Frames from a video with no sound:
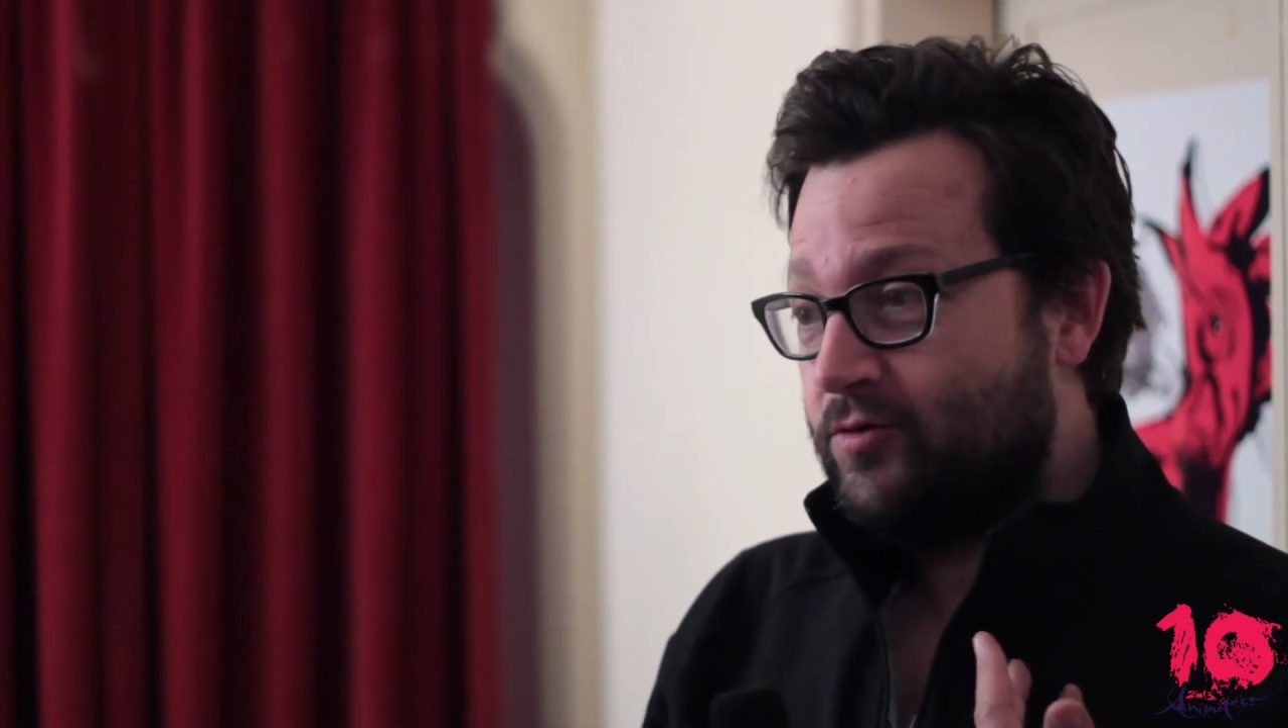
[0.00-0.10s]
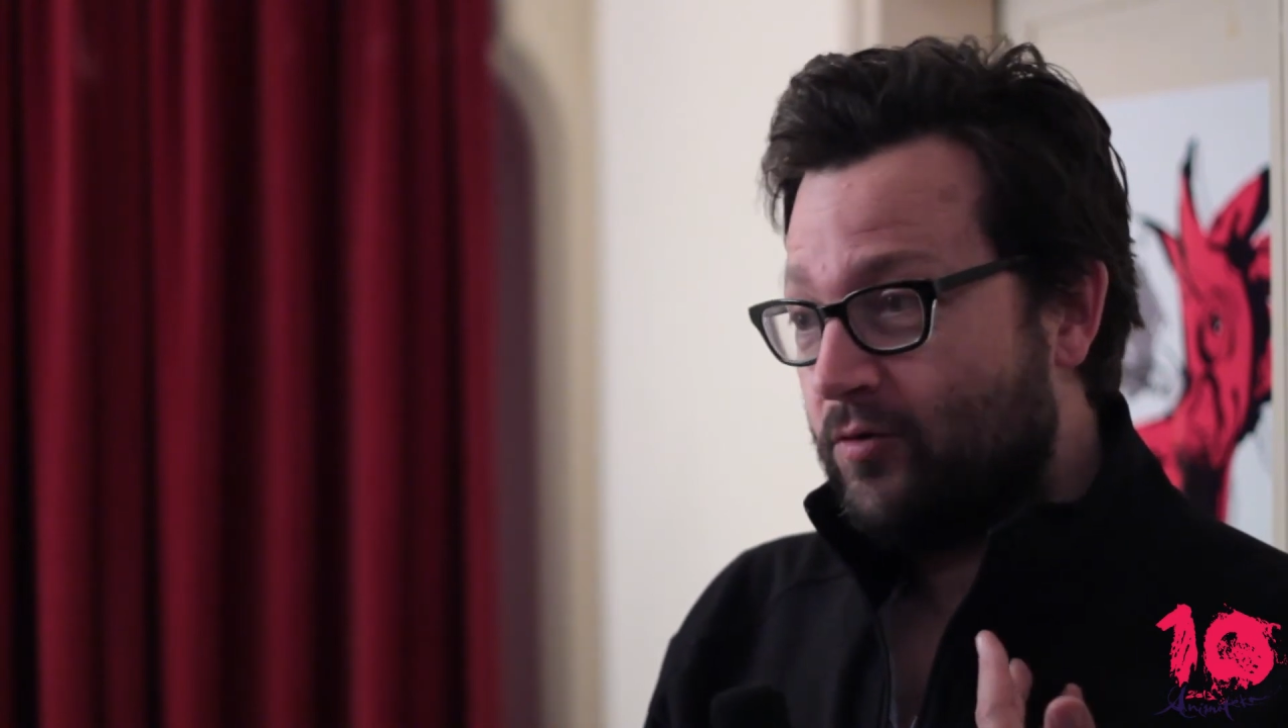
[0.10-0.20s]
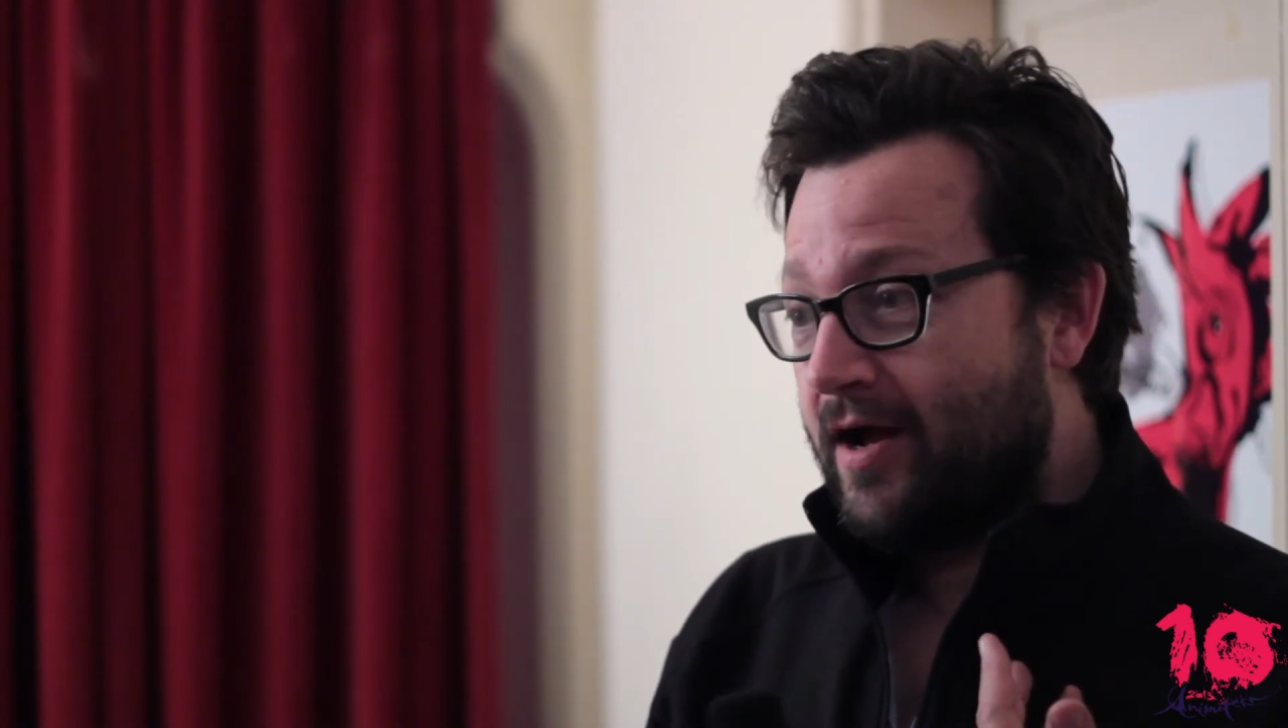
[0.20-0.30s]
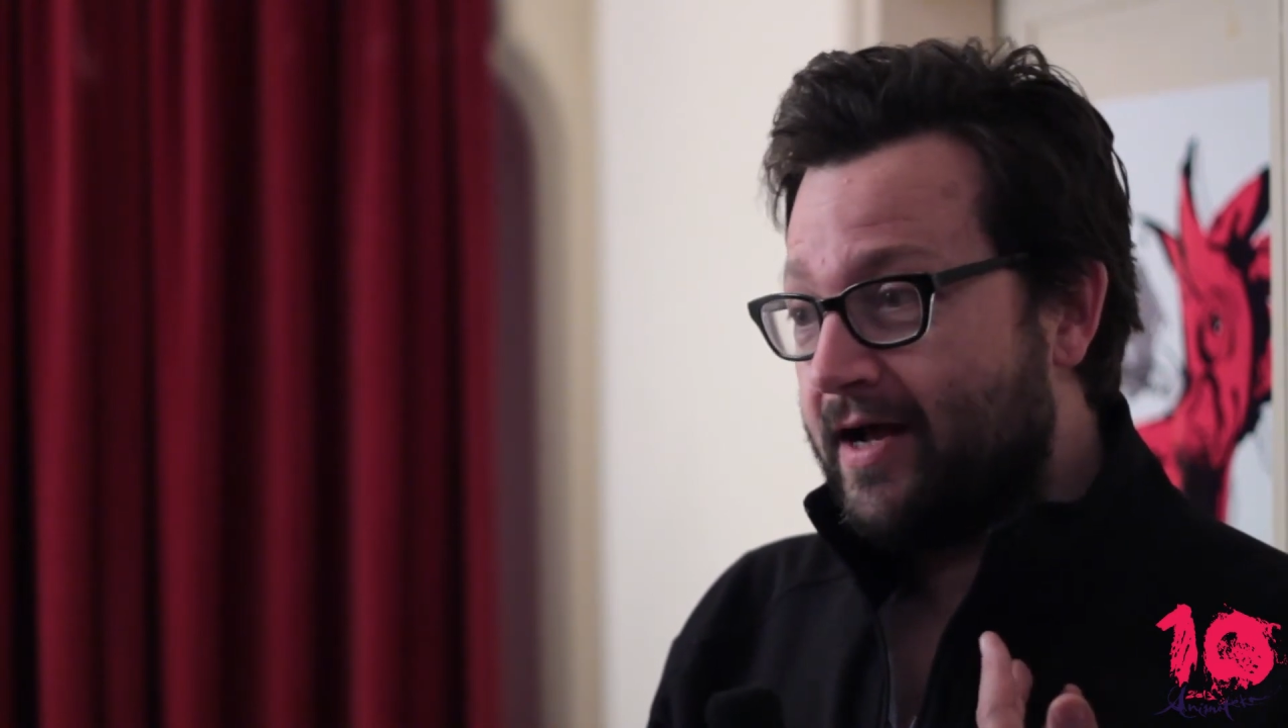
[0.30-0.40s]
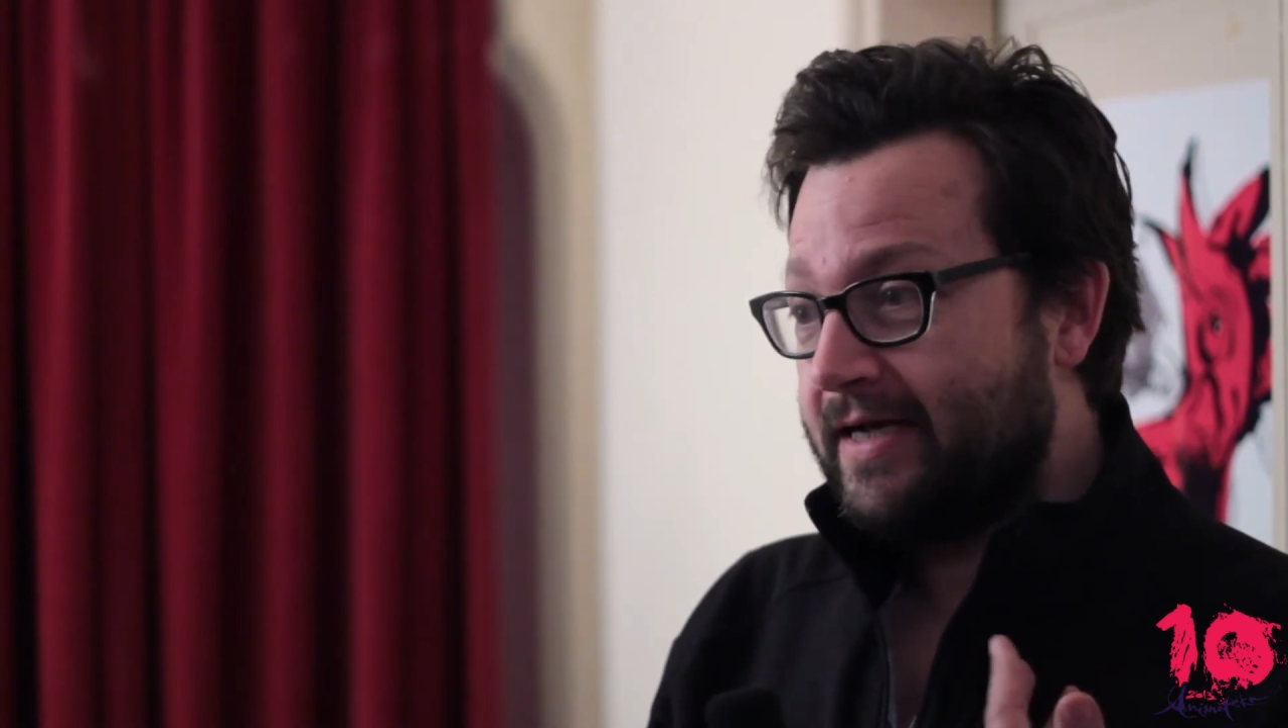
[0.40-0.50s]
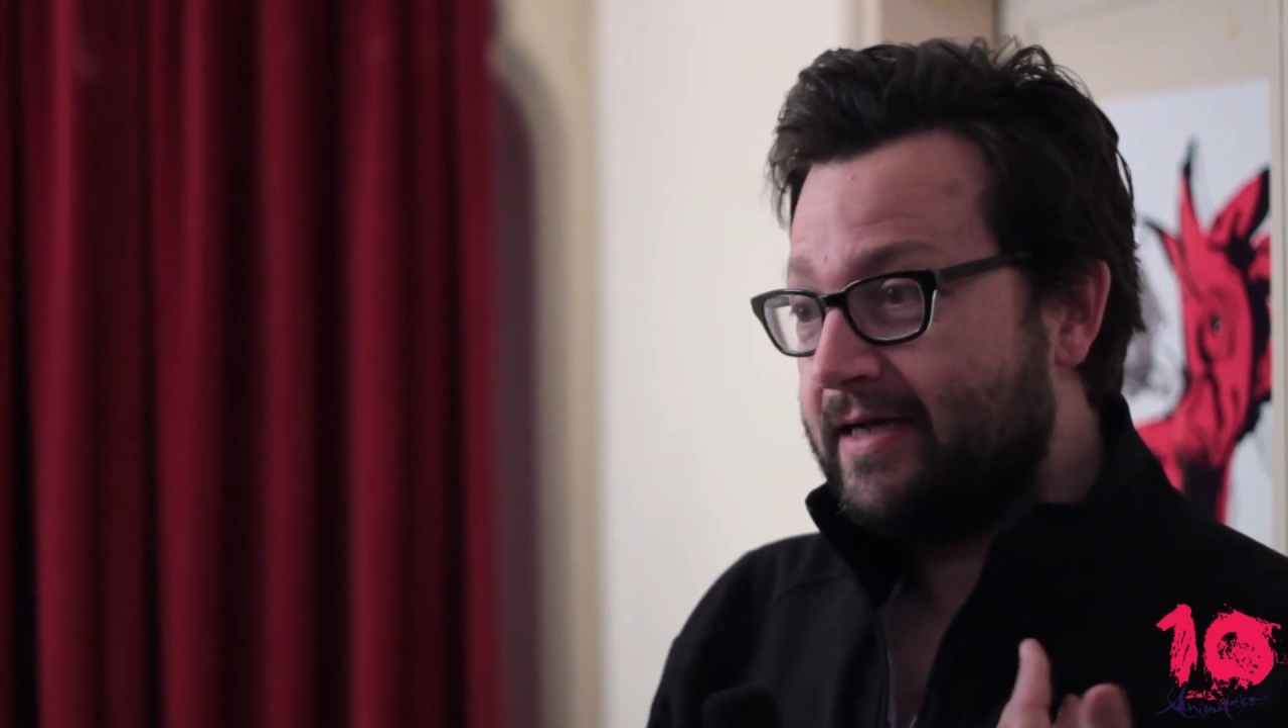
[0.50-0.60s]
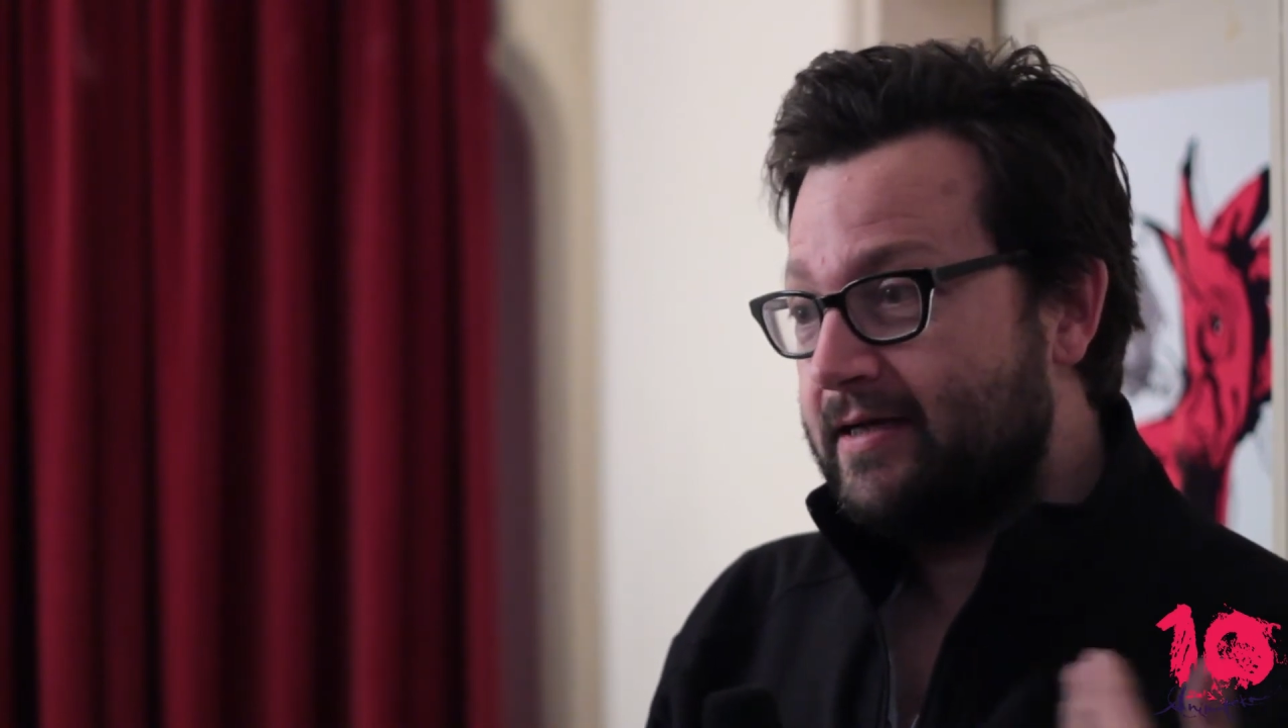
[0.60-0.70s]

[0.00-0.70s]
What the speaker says: cry,